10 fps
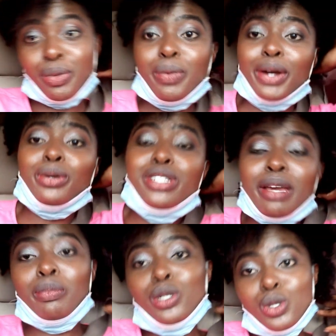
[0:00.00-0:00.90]
We were not
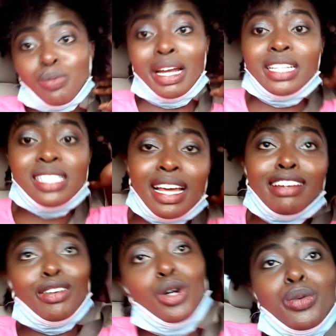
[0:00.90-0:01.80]
able to maliza
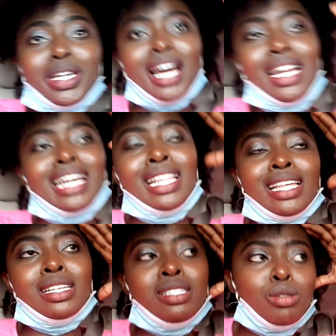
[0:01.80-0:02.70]
leo, we had
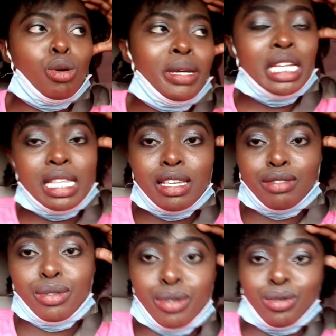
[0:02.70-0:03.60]
other so many
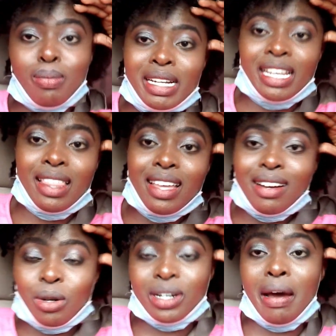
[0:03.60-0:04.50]
things to do, but I
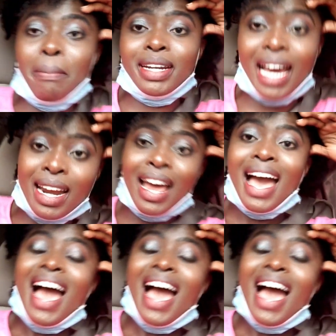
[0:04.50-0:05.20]
thank God I'm done.